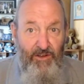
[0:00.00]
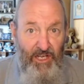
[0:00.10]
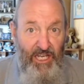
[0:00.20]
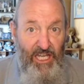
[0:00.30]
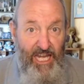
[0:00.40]

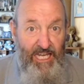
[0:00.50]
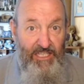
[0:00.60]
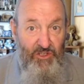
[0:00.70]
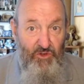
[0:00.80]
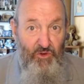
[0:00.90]
I
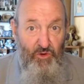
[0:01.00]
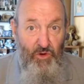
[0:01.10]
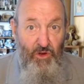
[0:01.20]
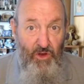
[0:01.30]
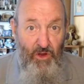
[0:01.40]
connect to
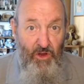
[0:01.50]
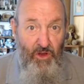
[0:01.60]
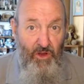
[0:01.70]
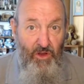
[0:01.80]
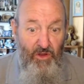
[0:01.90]

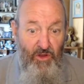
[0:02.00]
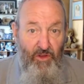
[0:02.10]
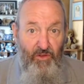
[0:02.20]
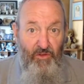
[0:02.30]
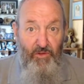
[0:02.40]

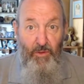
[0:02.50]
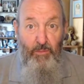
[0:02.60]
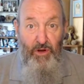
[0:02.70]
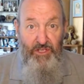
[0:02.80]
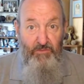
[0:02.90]
the
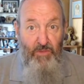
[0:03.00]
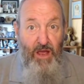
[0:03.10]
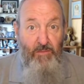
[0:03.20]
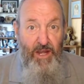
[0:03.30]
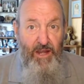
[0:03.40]
present
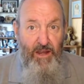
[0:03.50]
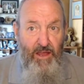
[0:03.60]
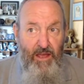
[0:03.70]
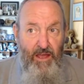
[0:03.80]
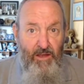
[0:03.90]
moment,
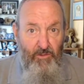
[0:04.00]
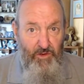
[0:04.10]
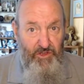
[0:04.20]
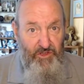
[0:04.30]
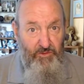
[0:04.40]

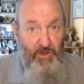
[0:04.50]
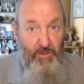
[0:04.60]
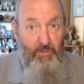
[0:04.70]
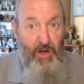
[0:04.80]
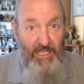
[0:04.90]
which is what
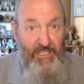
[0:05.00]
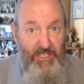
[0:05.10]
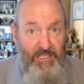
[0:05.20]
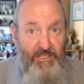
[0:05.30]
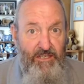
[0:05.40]
the
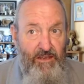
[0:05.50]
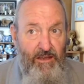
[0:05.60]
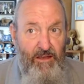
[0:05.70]
practice is.